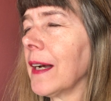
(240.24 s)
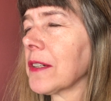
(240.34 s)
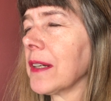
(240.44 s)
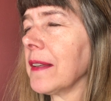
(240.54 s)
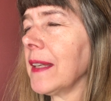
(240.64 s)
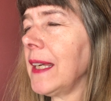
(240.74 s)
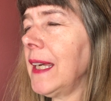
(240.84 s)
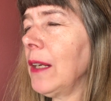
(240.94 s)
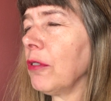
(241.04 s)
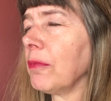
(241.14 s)
actually the
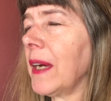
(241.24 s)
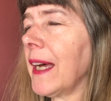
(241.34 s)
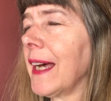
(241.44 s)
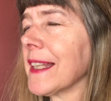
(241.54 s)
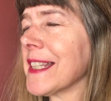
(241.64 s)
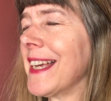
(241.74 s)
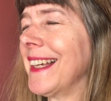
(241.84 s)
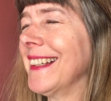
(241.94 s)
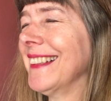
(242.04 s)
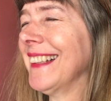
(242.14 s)
heel of my hand
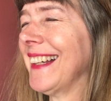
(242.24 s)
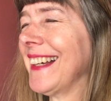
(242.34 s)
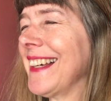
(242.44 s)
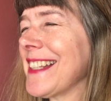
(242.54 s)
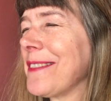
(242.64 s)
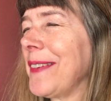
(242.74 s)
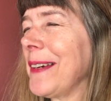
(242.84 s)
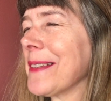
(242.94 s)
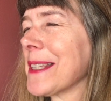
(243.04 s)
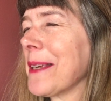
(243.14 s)
has
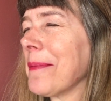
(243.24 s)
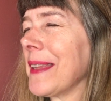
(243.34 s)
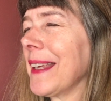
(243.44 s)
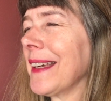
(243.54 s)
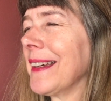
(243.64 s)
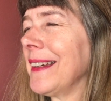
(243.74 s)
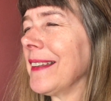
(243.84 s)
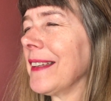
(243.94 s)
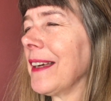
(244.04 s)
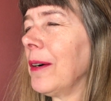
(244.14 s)
found something
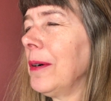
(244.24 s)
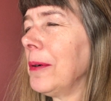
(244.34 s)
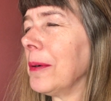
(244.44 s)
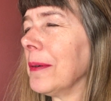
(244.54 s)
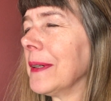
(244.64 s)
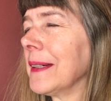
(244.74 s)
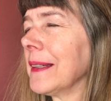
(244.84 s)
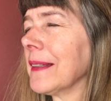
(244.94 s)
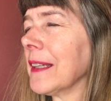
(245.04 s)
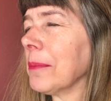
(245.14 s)
that
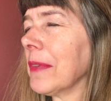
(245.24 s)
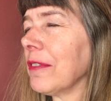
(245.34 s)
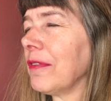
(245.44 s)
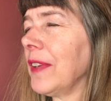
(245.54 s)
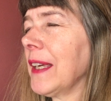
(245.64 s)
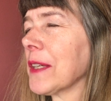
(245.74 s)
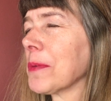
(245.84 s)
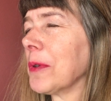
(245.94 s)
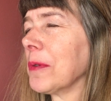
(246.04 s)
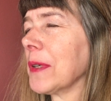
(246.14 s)
my fingers
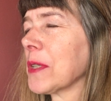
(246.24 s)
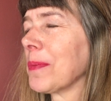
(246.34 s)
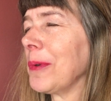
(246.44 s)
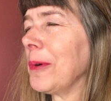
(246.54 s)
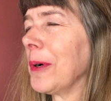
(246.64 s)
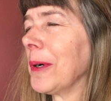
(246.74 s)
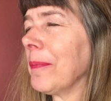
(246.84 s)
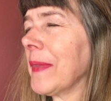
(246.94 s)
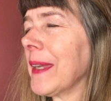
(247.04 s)
want to explore.